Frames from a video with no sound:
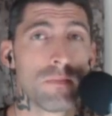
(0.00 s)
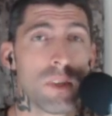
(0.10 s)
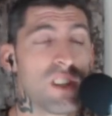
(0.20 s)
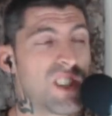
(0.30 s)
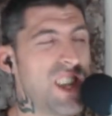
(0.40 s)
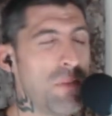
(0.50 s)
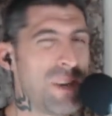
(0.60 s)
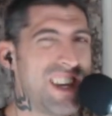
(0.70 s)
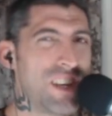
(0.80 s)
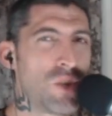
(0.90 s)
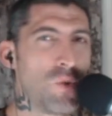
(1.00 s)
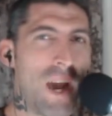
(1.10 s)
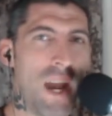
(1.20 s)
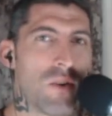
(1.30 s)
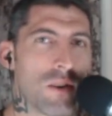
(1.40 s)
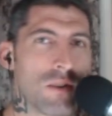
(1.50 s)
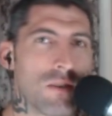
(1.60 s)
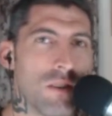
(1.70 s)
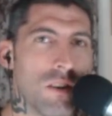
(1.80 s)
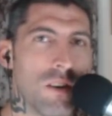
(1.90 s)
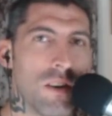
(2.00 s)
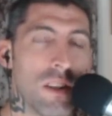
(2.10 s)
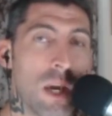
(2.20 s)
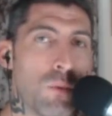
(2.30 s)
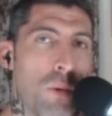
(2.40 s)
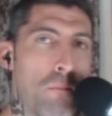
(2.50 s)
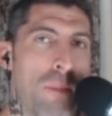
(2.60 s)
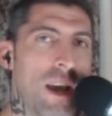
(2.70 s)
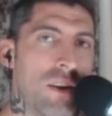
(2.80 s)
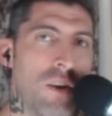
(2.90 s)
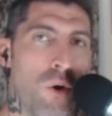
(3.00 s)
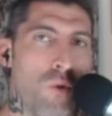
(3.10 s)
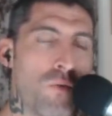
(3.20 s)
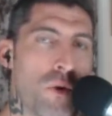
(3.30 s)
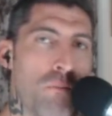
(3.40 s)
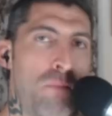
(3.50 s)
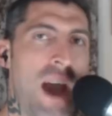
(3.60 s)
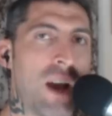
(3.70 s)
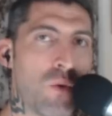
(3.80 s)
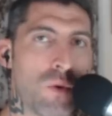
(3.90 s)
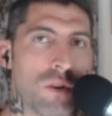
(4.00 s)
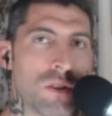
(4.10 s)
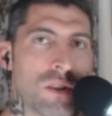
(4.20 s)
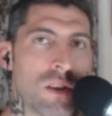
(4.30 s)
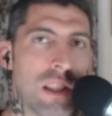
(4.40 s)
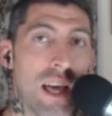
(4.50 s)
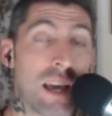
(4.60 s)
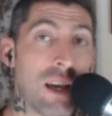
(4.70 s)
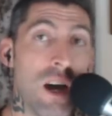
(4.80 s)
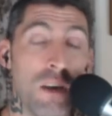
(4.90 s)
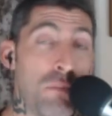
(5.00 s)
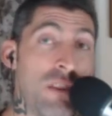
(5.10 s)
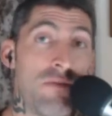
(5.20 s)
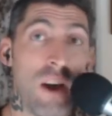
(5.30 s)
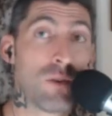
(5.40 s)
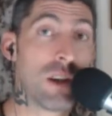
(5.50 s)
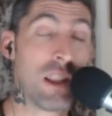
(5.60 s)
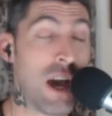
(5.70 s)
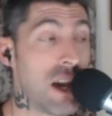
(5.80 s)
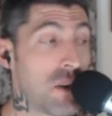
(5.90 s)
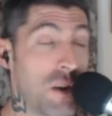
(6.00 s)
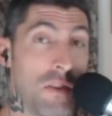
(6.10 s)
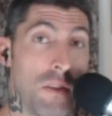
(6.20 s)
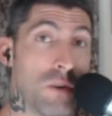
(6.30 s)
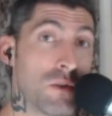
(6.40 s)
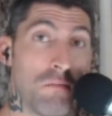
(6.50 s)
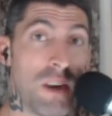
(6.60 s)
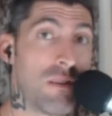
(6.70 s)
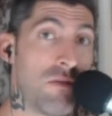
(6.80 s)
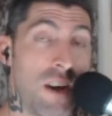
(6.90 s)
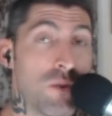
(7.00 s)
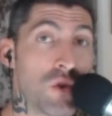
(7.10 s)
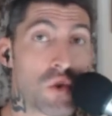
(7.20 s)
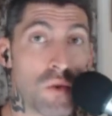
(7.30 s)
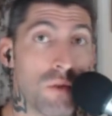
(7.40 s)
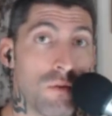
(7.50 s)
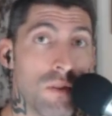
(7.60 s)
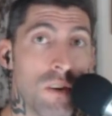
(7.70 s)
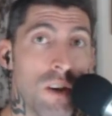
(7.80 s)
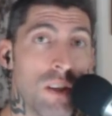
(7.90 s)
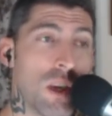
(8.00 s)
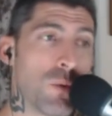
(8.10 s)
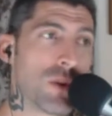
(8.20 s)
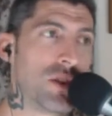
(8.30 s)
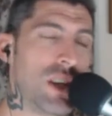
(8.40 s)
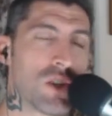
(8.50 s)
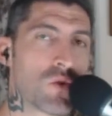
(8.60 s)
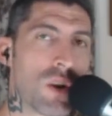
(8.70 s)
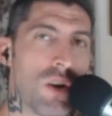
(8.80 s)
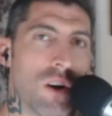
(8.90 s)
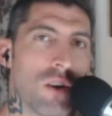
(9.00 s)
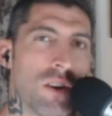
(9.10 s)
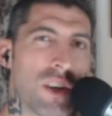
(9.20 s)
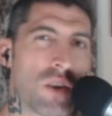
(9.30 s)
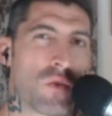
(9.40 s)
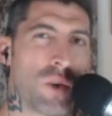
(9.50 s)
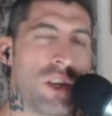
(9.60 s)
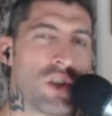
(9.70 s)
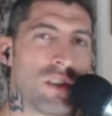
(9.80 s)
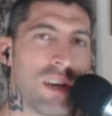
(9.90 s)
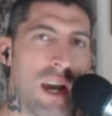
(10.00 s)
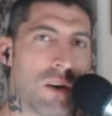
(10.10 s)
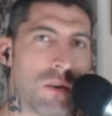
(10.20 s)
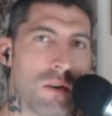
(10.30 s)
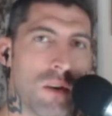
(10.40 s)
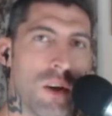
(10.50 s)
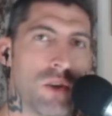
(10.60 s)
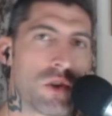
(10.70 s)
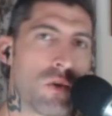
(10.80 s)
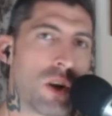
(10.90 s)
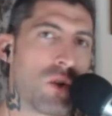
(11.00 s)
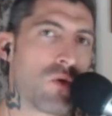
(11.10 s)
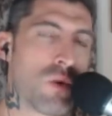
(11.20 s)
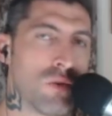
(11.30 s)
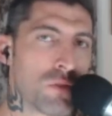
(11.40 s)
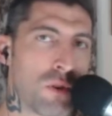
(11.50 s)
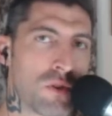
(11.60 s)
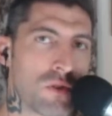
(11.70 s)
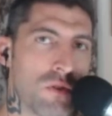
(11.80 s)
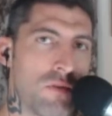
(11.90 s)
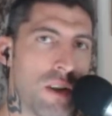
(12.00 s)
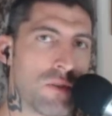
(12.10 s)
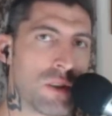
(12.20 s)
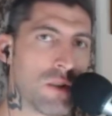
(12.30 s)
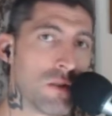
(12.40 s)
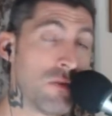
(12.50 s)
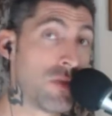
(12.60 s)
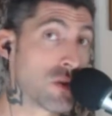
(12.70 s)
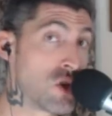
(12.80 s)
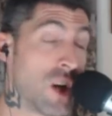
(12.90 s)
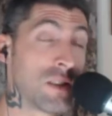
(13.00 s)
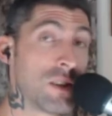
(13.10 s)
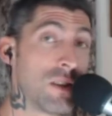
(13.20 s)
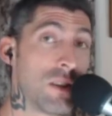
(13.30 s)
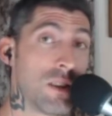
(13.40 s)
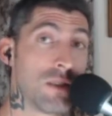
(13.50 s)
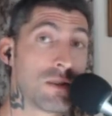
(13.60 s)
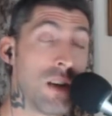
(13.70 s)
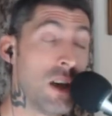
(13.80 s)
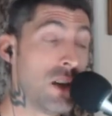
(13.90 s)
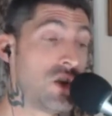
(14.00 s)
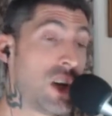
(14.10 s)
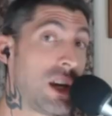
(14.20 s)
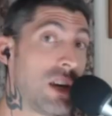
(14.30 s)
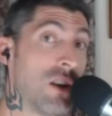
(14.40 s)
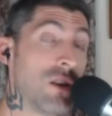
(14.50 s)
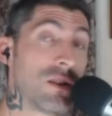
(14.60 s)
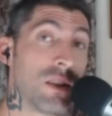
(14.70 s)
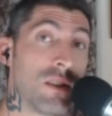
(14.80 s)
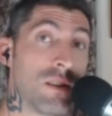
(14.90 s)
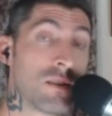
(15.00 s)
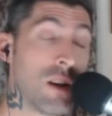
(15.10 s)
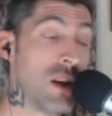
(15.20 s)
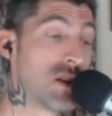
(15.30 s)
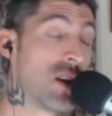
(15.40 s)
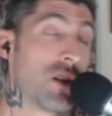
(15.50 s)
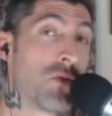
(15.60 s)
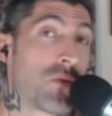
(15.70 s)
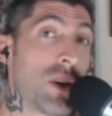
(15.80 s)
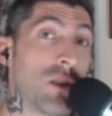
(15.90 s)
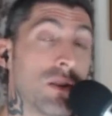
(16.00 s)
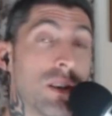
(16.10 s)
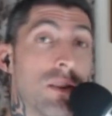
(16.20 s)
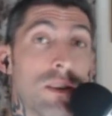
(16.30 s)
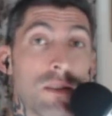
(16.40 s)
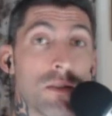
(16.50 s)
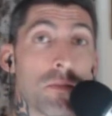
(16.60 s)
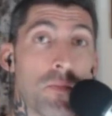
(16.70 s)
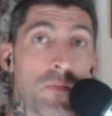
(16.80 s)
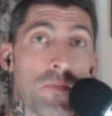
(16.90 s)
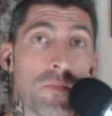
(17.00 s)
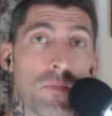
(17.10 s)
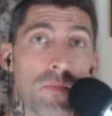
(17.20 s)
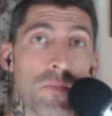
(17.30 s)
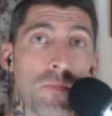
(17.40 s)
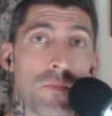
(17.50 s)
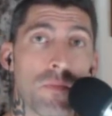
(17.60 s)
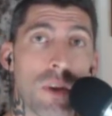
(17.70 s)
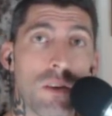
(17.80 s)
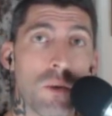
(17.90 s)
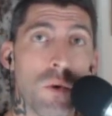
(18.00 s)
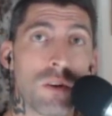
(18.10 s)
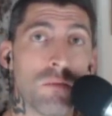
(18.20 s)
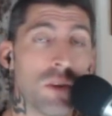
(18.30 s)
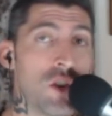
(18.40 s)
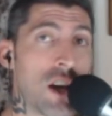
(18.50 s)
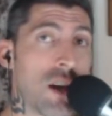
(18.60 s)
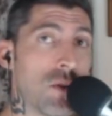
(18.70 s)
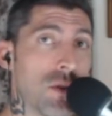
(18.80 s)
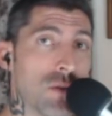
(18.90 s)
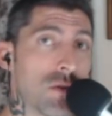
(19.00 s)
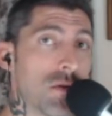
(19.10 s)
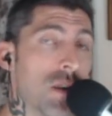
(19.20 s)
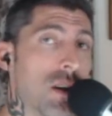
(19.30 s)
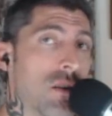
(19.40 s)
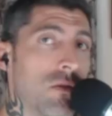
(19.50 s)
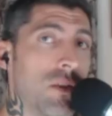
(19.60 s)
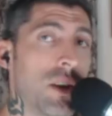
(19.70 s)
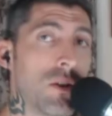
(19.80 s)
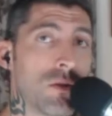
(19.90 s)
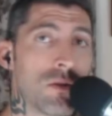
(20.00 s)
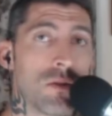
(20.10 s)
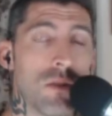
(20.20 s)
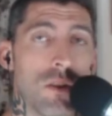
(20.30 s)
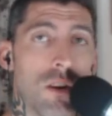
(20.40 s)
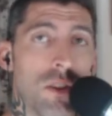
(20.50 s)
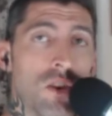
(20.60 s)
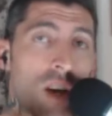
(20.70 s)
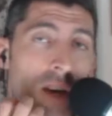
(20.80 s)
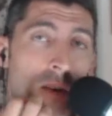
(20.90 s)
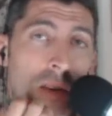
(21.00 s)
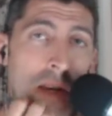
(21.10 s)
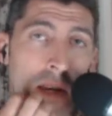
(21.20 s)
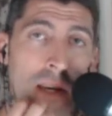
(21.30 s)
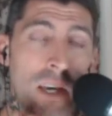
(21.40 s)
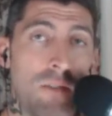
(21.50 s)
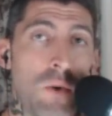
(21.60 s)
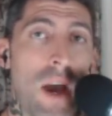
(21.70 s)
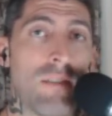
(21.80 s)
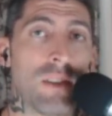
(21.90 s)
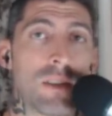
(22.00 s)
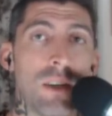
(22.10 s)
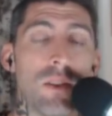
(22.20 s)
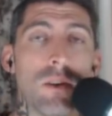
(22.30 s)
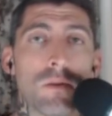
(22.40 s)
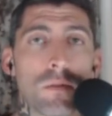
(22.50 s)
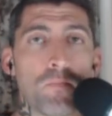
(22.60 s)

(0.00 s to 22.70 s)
step into error, they will bend over backwards to let God be found a liar and those men found true. They will disregard egregious error, showing gross personal favoritism. Phil Johnson did this. J.D. Hall did this. Todd Friel did this. You're welcome to check out those videos on the channel if you haven't seen those.